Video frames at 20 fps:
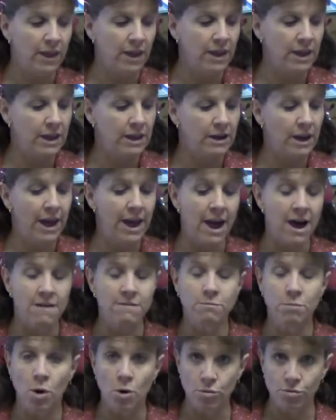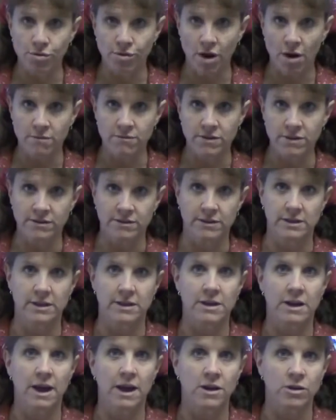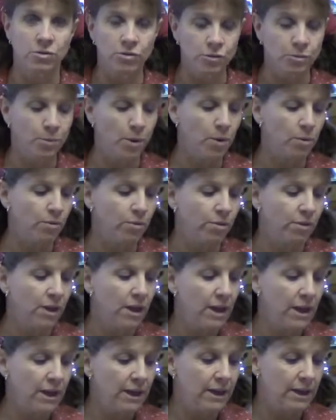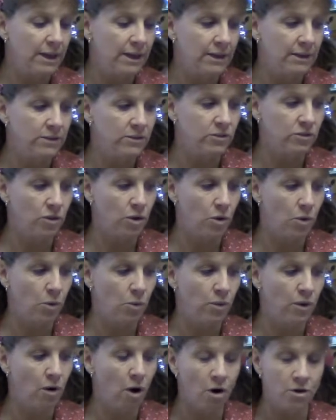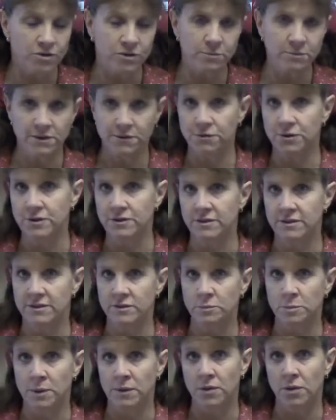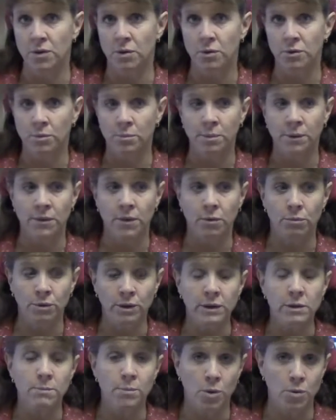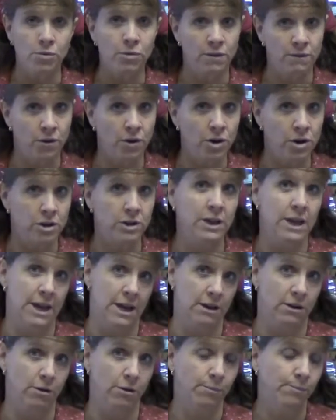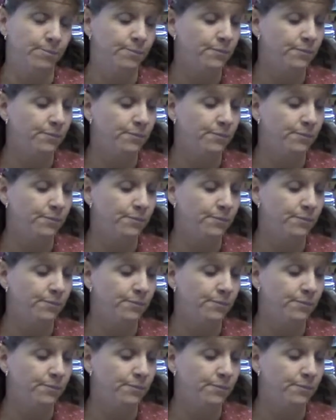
And I have both, obviously. I use both, and so there are some differences, but they're really both a very good canner.